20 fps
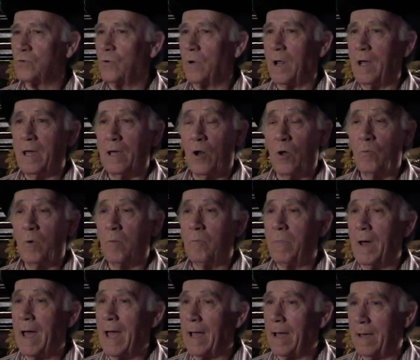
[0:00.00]
what I had on my
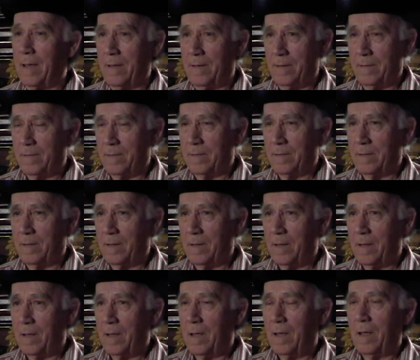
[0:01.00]
back.
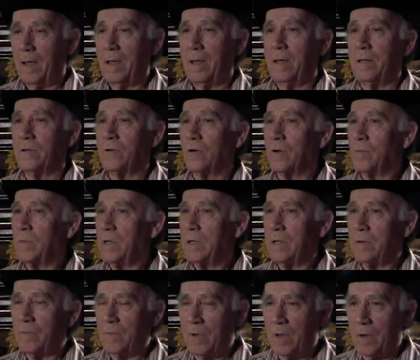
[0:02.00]
He took me
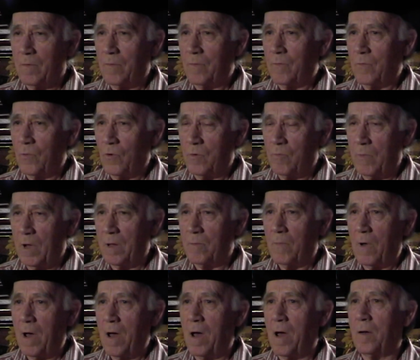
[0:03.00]
and we met
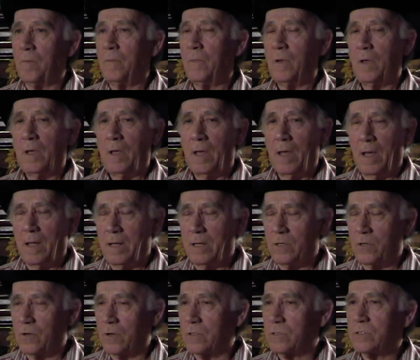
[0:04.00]
Mom. And he
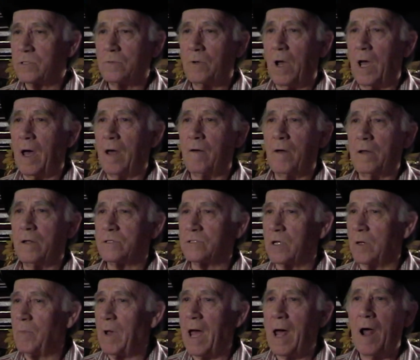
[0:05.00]
took us
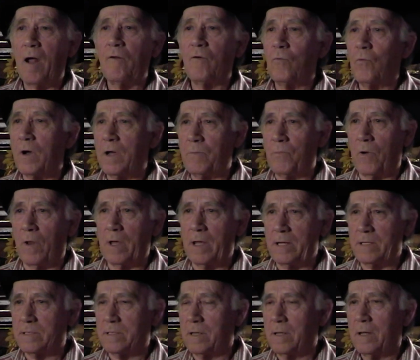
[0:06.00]
some out of the way
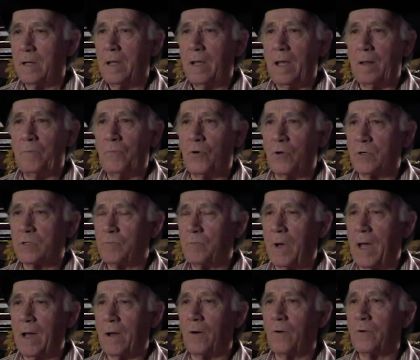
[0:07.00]
place and put us
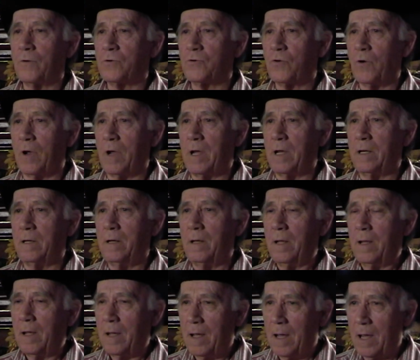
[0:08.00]
back on a train,
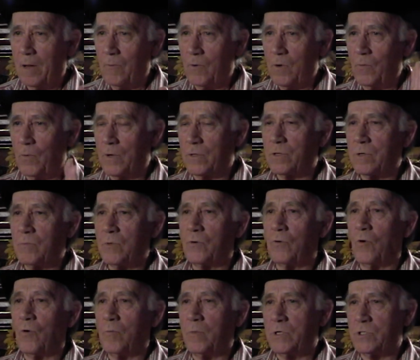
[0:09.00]
and we went to
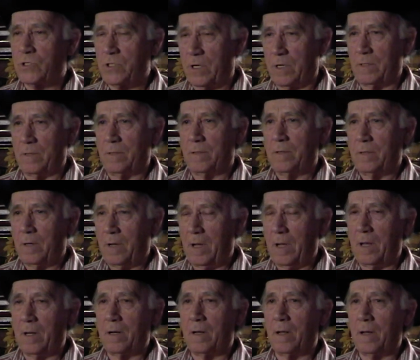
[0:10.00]
Monroe, Michigan.
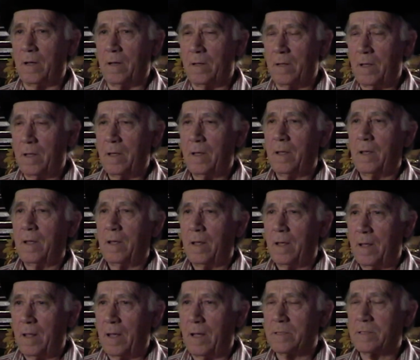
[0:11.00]
And
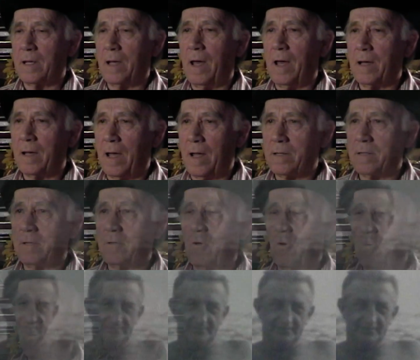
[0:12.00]
that's how I got to know my